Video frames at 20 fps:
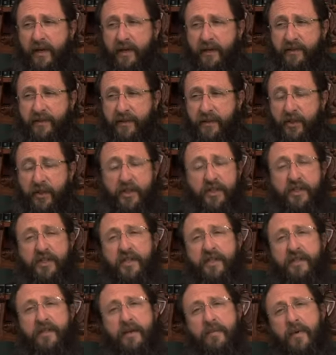Is this
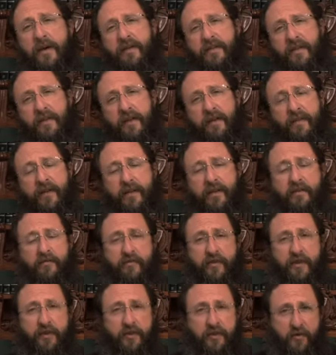just some idea that
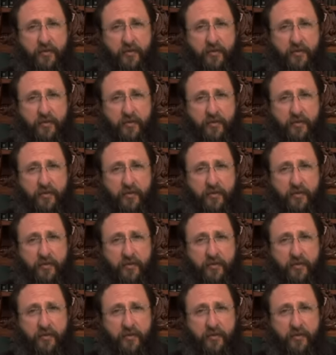conveys